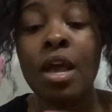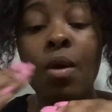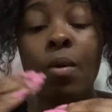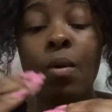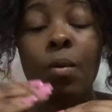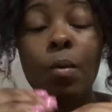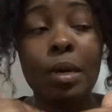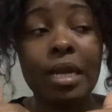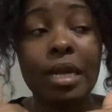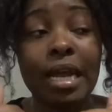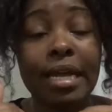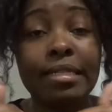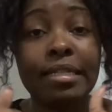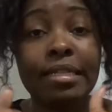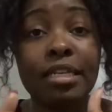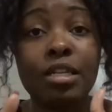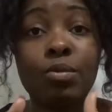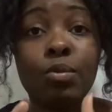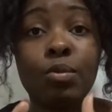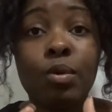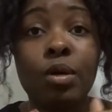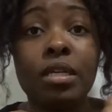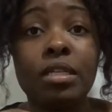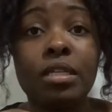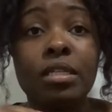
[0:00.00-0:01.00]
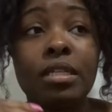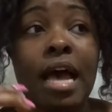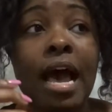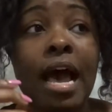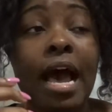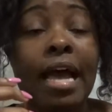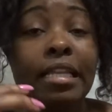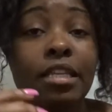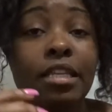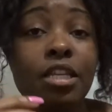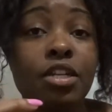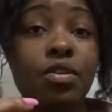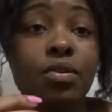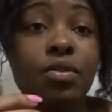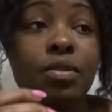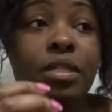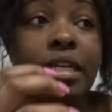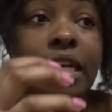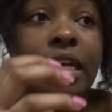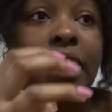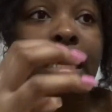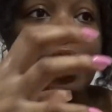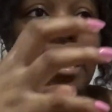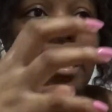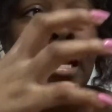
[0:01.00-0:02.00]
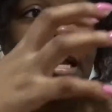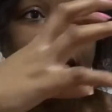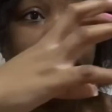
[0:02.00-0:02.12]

what I did was I literally